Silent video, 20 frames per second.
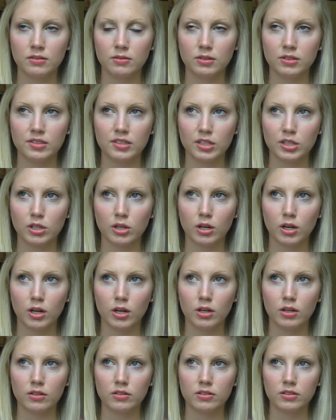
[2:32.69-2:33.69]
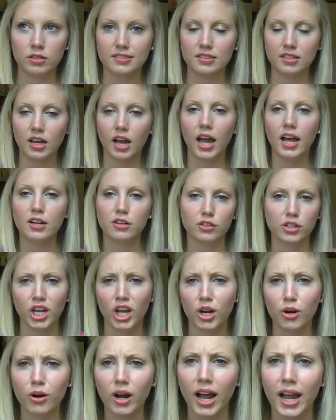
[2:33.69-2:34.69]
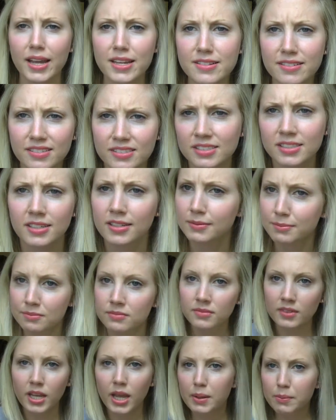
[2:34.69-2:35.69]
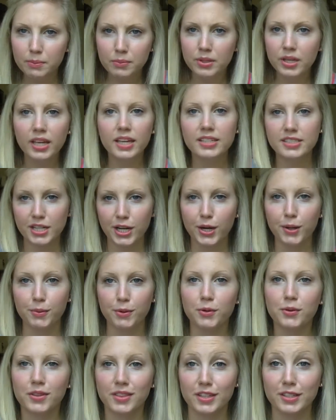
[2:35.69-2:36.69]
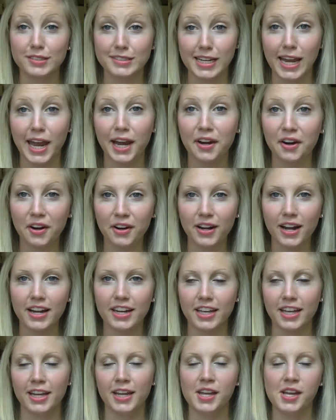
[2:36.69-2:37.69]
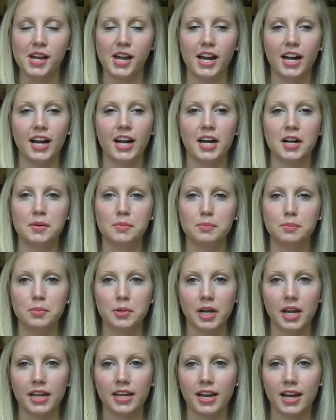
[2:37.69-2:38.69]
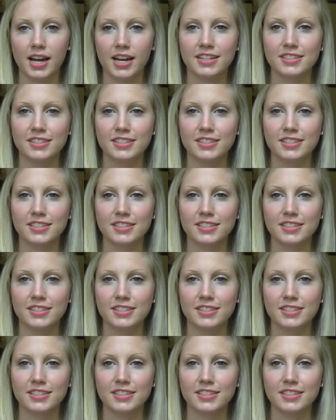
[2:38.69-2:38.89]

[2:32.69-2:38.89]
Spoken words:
what's it called? I don't know. I am being terrible with this tag already. But